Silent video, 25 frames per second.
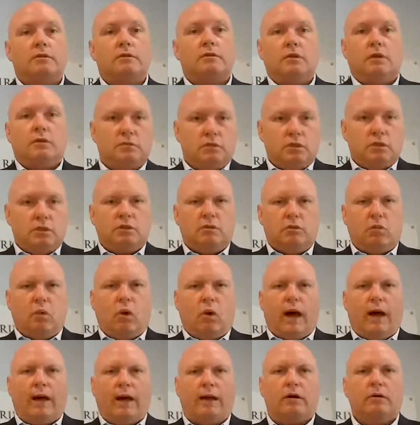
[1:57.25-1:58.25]
It took a
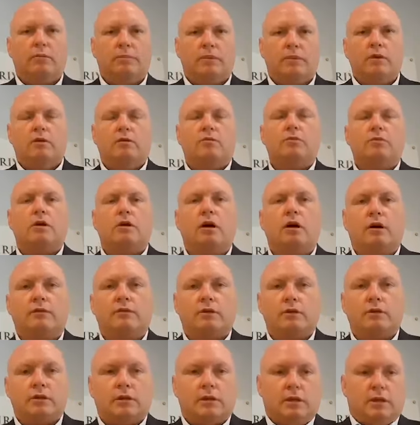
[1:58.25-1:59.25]
while, but you
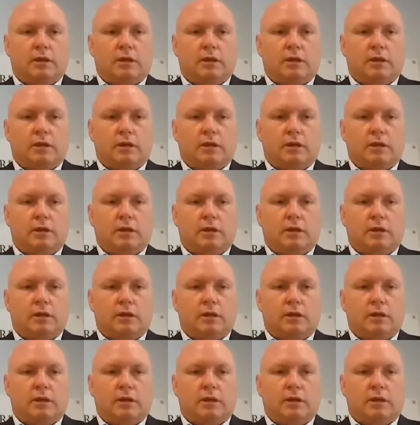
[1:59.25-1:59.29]
recovered.